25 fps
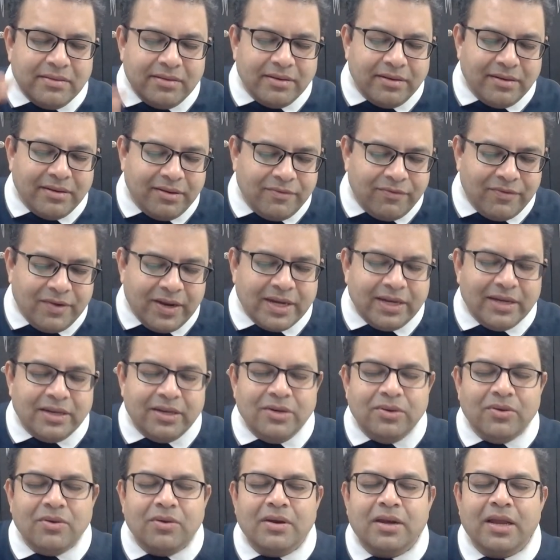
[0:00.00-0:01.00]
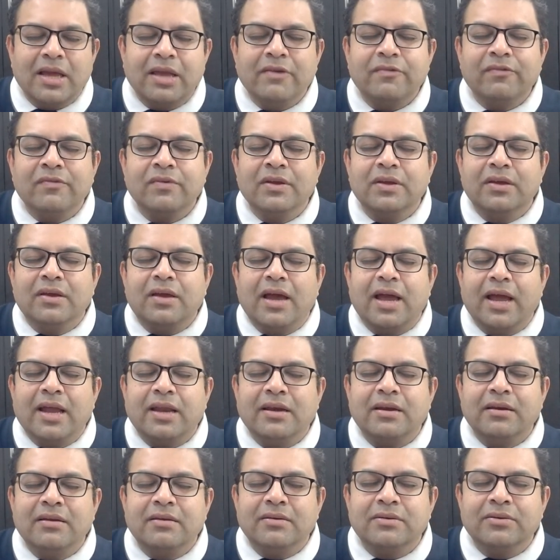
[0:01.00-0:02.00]
reflect in your life
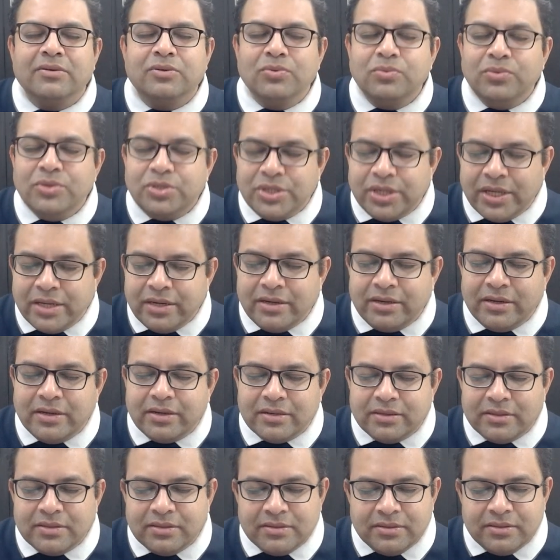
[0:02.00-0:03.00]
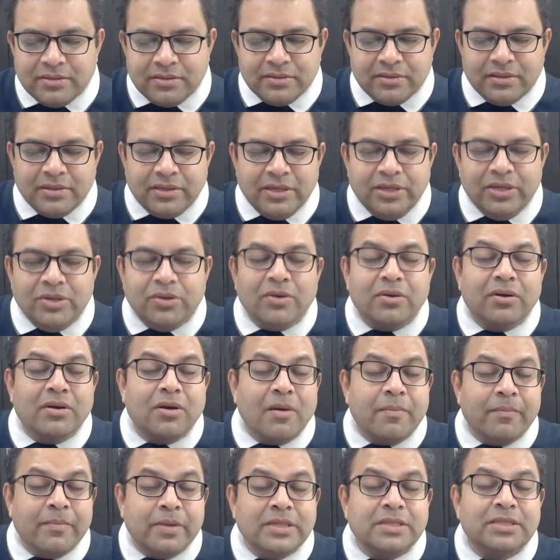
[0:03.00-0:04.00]
and do share it in your
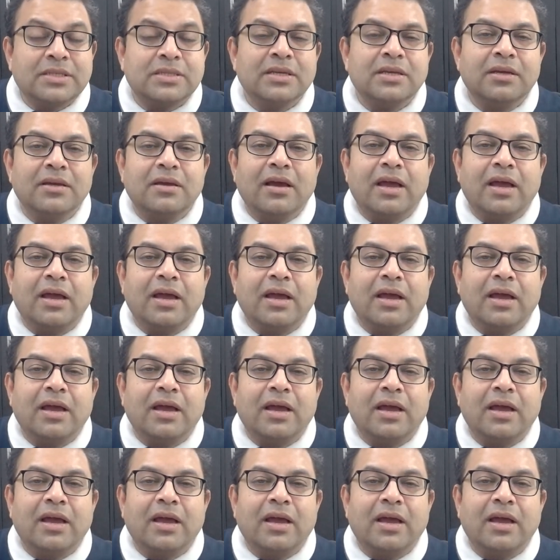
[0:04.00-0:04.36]
comments.